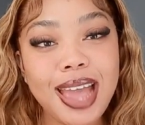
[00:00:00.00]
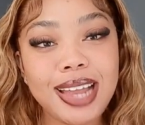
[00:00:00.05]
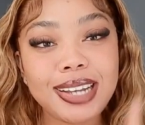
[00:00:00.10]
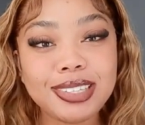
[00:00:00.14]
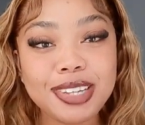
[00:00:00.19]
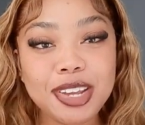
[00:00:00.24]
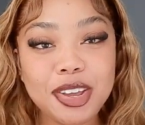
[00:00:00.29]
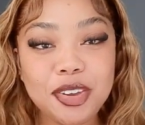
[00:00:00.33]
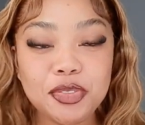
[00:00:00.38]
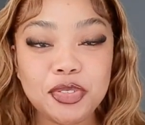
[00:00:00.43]

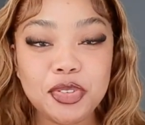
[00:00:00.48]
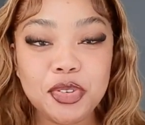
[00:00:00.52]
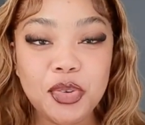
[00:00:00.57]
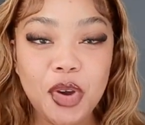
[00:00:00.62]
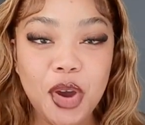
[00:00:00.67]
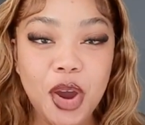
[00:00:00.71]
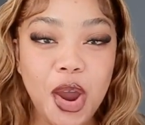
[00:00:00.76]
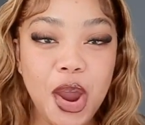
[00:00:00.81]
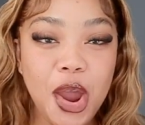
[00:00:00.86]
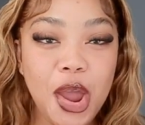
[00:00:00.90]
And if
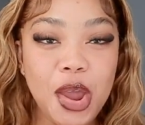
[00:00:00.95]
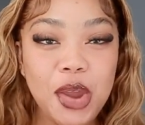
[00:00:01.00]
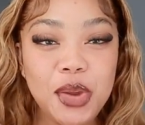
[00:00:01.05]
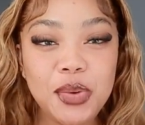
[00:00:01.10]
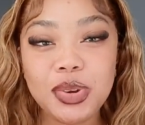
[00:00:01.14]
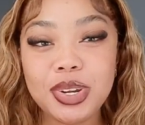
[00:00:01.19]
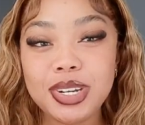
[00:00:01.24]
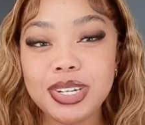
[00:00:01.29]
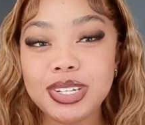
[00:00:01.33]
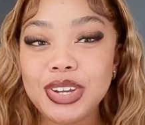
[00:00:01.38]
you are a
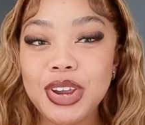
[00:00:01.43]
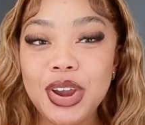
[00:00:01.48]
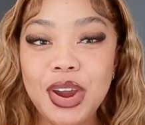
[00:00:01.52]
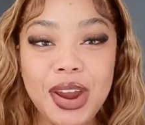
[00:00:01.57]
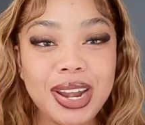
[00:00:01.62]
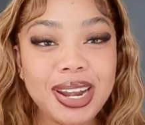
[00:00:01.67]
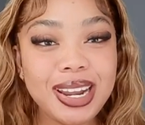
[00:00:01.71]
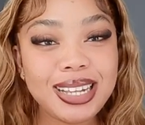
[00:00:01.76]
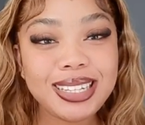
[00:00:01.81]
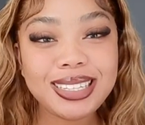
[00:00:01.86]

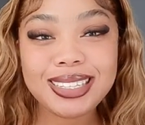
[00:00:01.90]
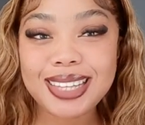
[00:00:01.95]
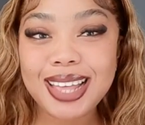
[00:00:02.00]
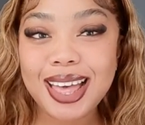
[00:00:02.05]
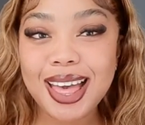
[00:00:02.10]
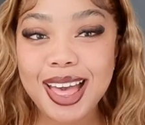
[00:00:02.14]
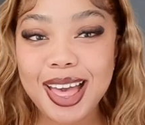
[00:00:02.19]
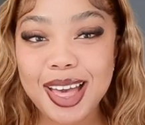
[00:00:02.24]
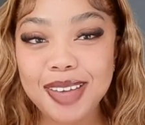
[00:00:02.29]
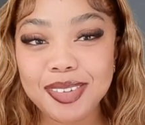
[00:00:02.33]
returning
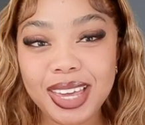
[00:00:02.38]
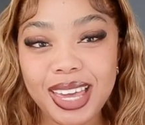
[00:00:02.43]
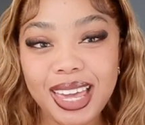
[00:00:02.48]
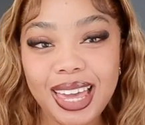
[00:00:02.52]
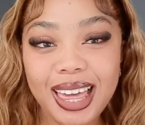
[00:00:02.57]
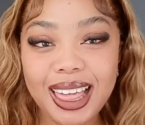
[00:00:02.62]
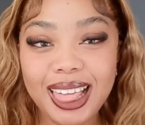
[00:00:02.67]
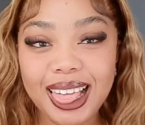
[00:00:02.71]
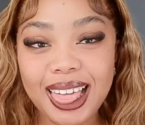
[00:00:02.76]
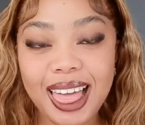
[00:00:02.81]

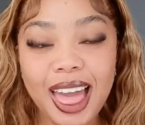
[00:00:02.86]
savvy,